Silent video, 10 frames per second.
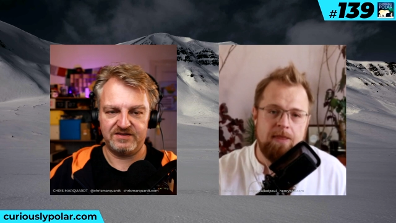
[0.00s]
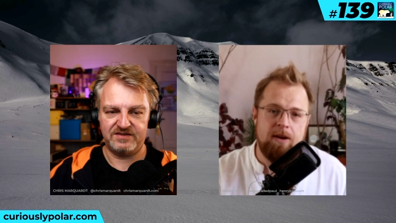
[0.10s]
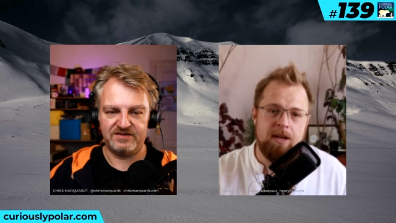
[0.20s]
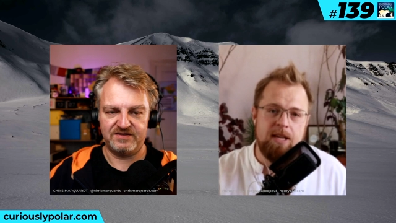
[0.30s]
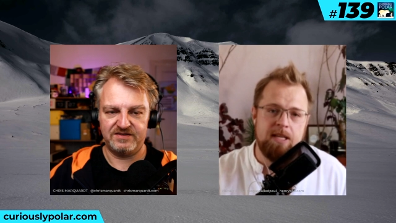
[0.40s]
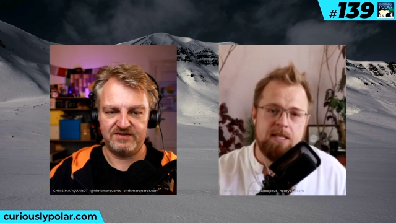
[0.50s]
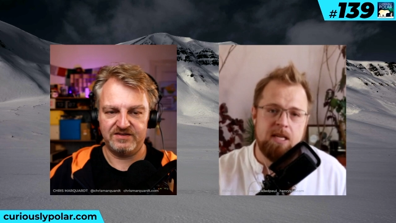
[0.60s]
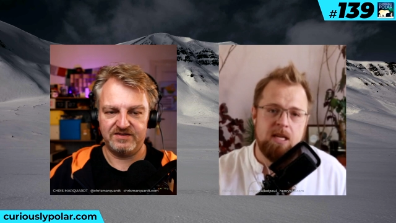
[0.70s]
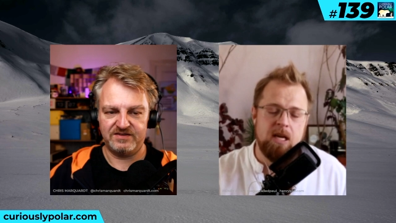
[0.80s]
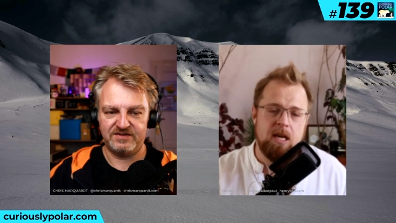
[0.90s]
Speaker 1: there
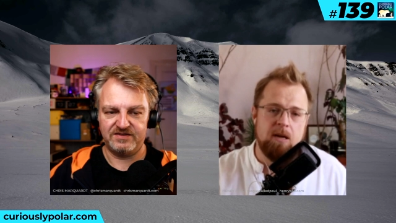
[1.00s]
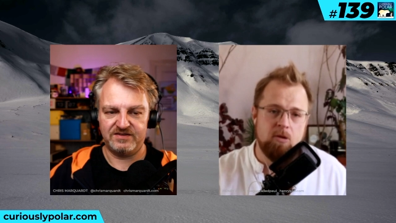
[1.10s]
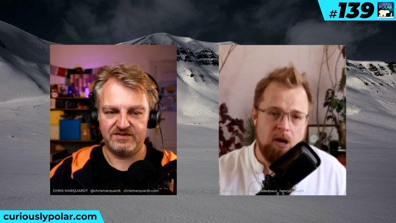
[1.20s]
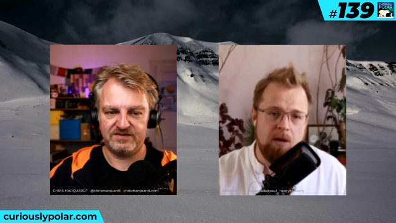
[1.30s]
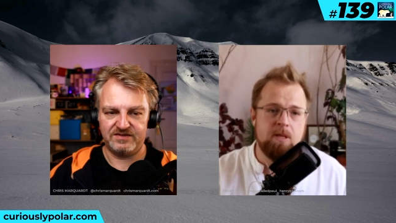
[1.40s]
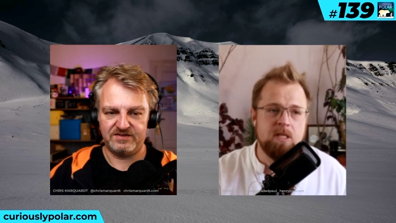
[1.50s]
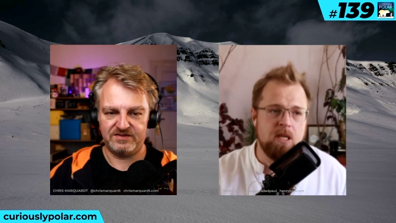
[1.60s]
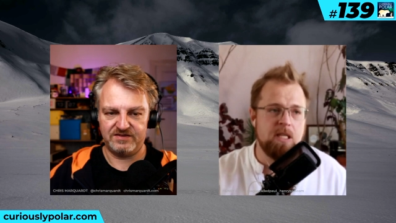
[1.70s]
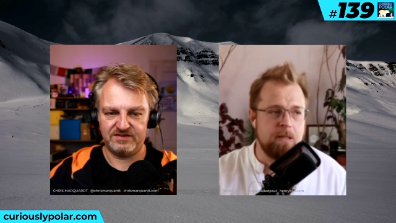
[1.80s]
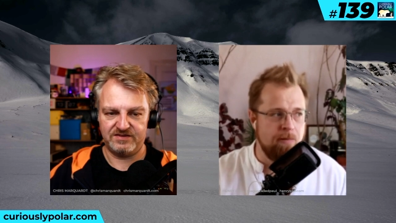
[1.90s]
is um, climate
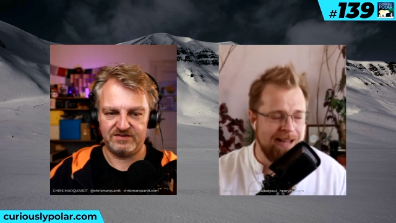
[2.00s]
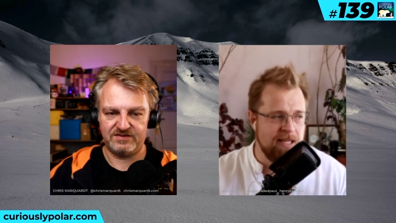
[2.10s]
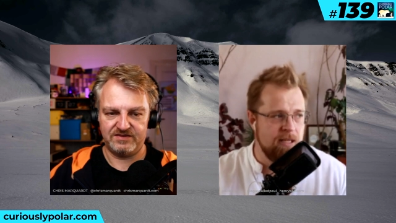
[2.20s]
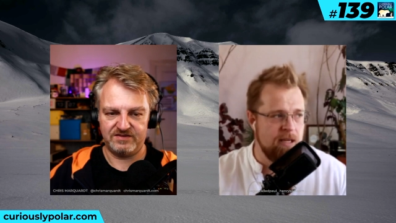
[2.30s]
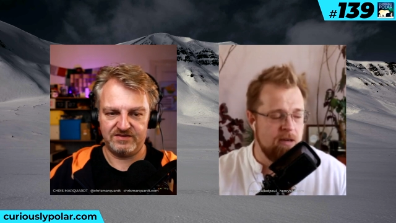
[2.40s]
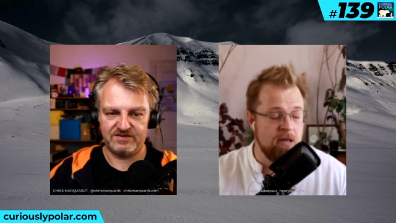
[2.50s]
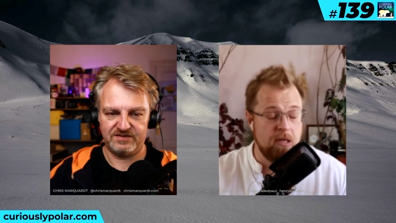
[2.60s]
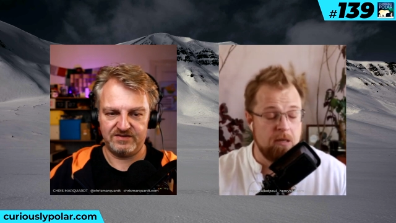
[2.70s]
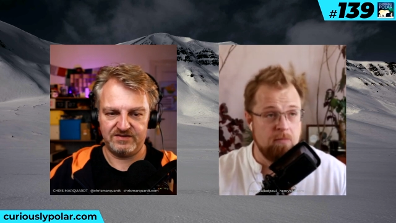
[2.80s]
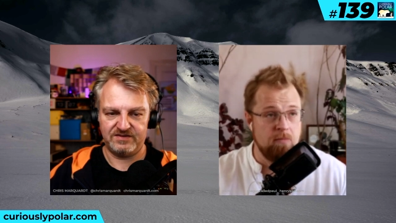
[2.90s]
science that play uh,
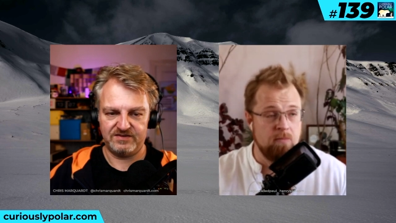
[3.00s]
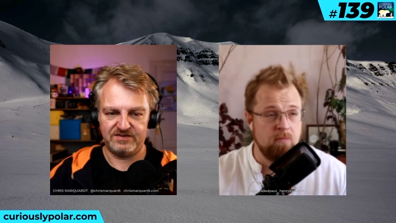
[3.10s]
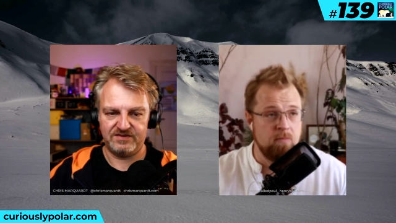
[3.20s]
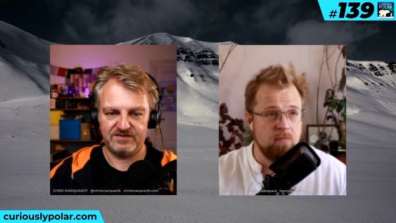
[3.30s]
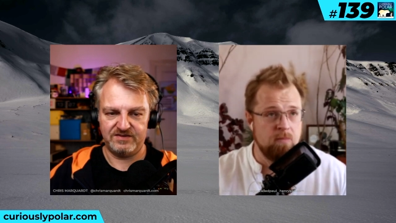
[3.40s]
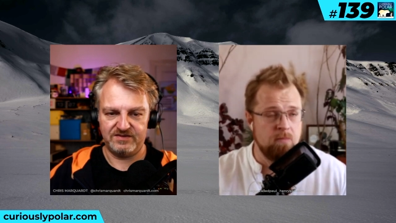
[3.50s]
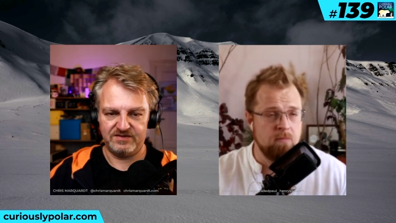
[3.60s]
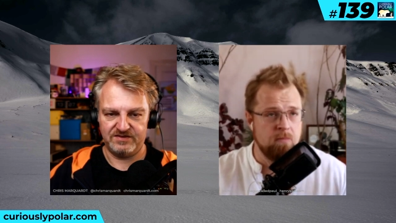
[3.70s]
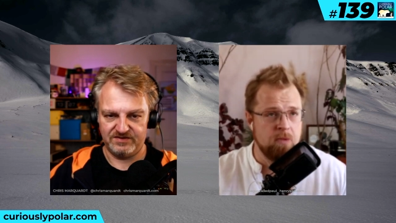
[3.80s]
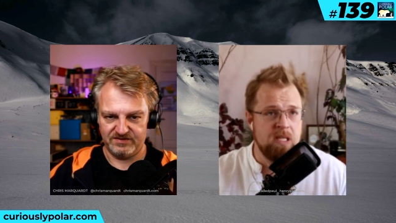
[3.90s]

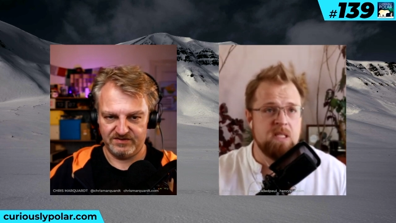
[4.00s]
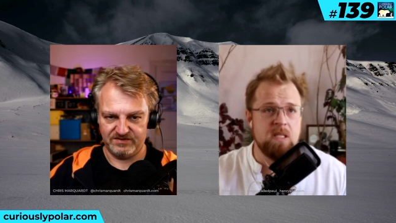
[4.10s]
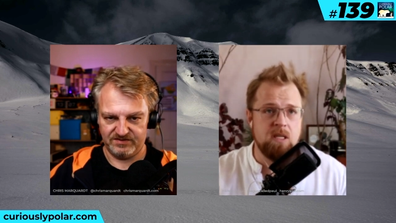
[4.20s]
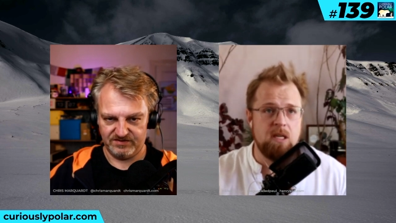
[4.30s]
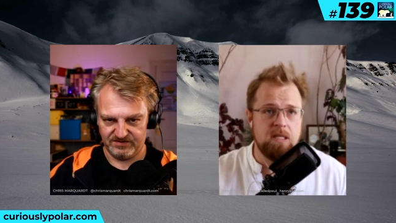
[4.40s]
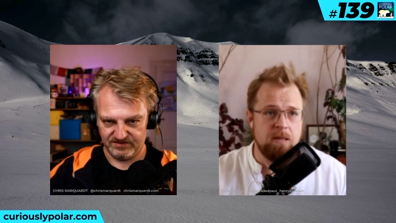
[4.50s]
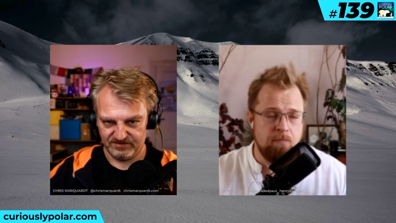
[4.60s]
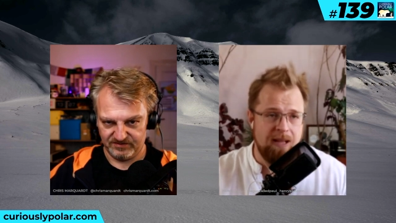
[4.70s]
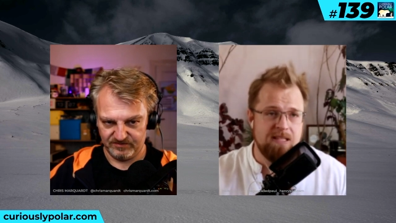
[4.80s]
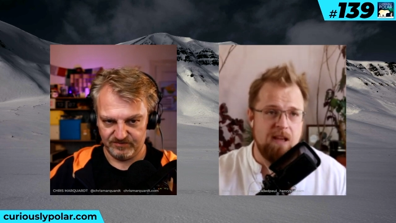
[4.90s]
um, citizen science
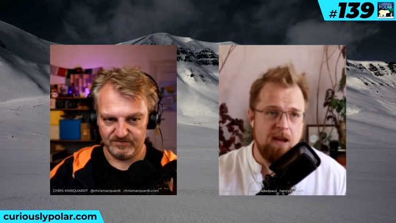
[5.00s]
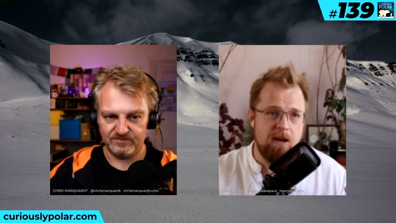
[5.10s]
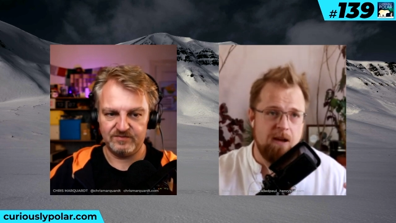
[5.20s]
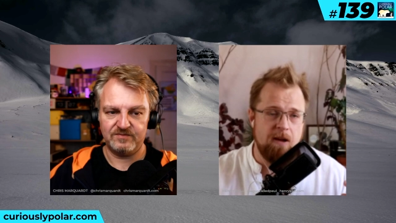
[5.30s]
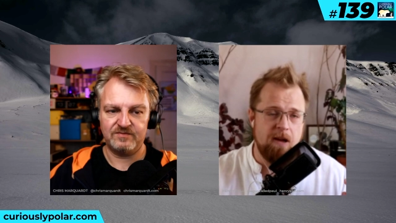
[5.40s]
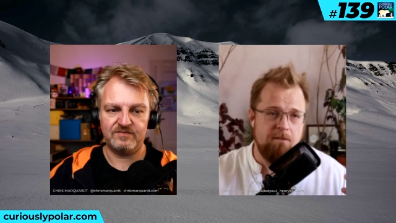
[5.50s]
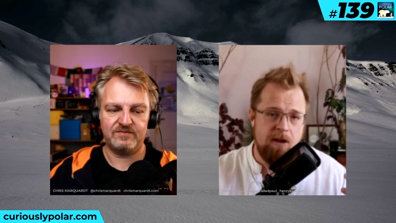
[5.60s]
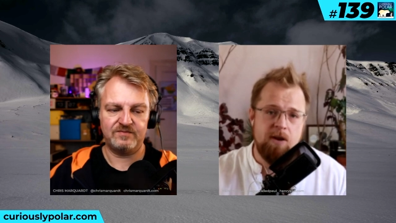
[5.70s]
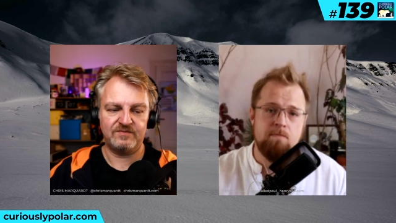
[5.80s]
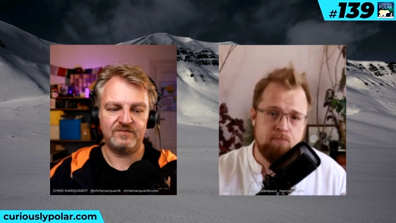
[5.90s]
that plays uh, a
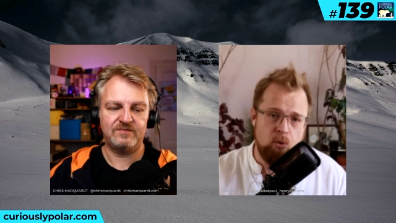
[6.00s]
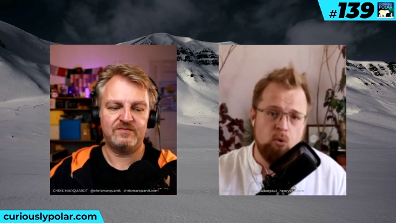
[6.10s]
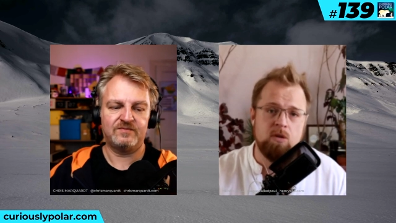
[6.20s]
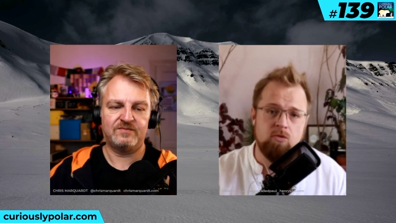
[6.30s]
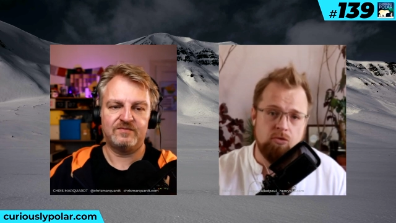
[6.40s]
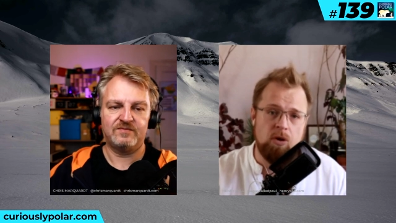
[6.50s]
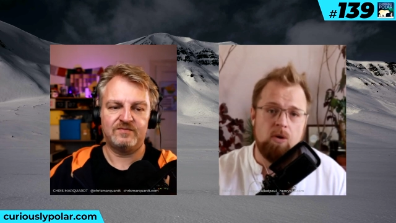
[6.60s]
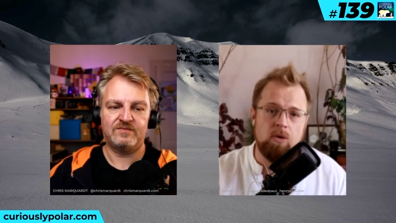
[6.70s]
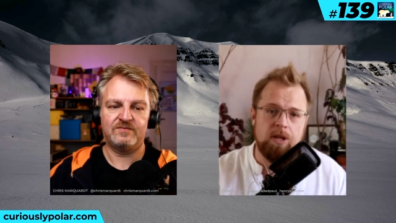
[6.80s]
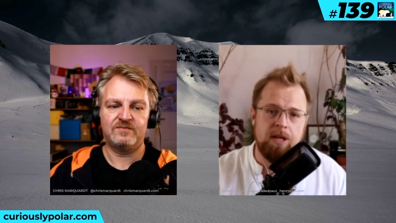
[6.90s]
very important
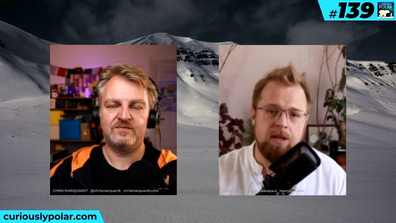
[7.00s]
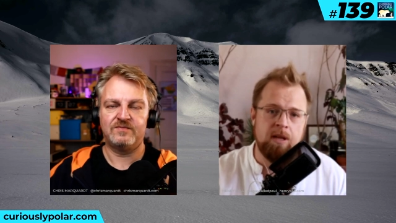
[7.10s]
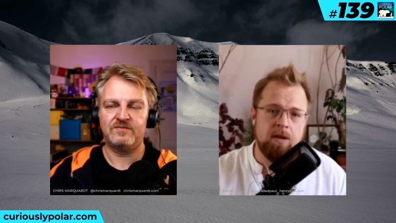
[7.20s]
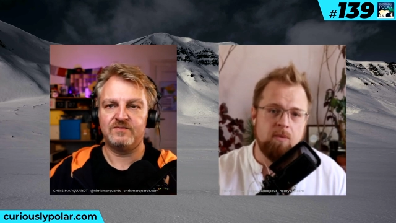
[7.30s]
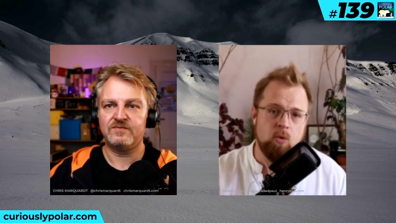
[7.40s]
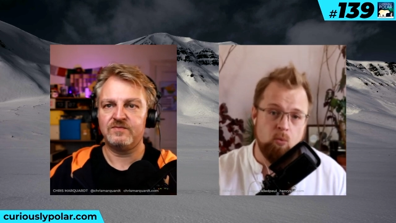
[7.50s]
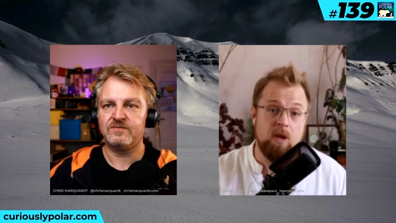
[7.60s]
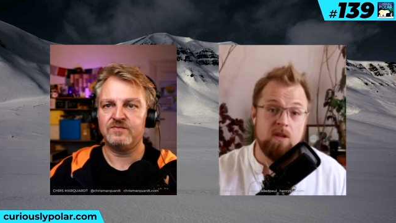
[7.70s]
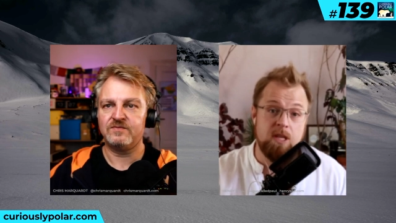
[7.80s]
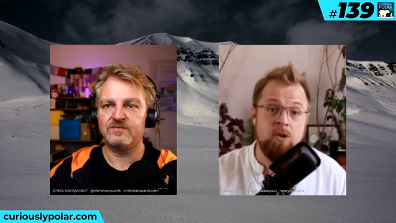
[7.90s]
role in what
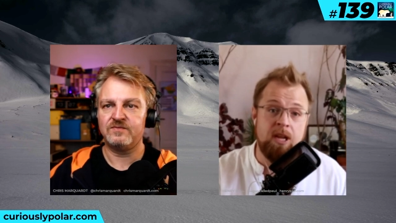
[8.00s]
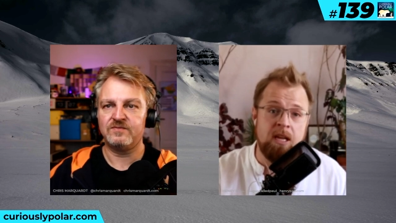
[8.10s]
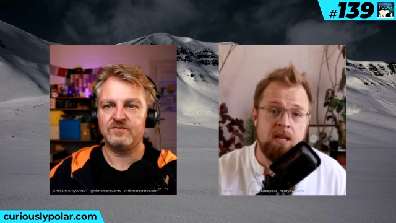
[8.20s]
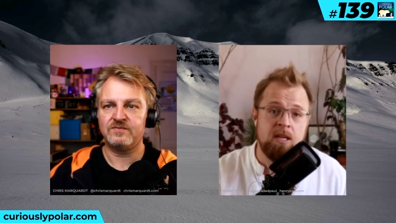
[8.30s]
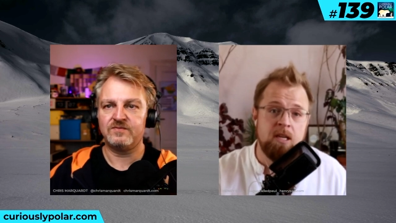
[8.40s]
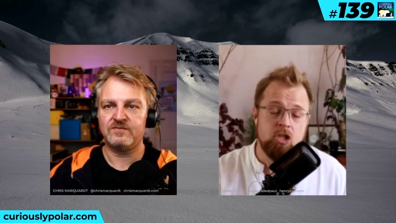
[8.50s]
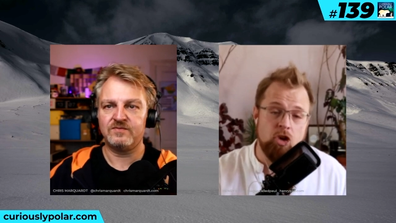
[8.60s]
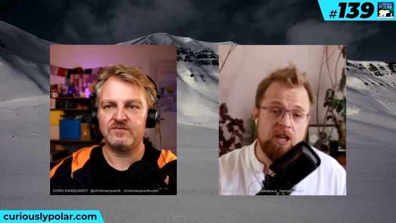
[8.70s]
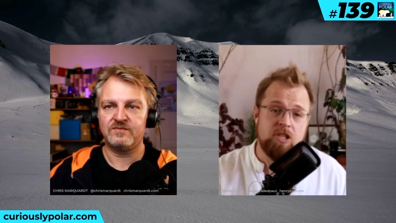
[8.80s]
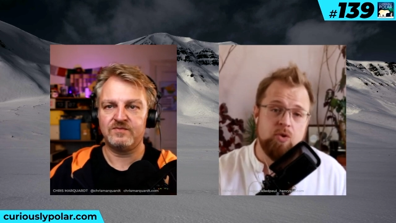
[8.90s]
we are doing,
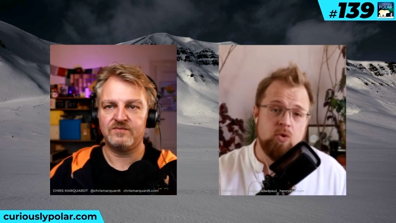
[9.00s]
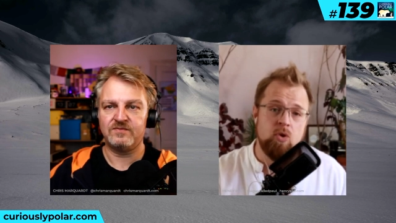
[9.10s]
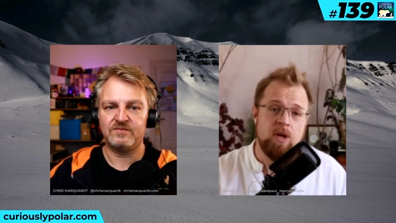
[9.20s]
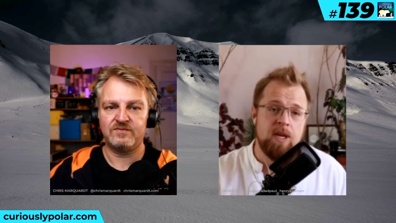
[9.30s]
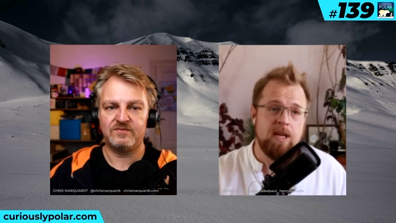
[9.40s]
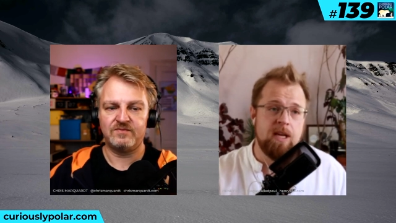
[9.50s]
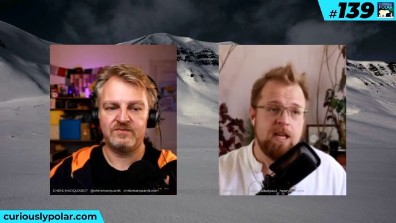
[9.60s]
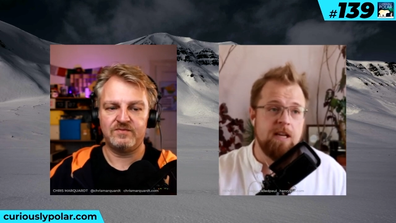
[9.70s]
trying to uh,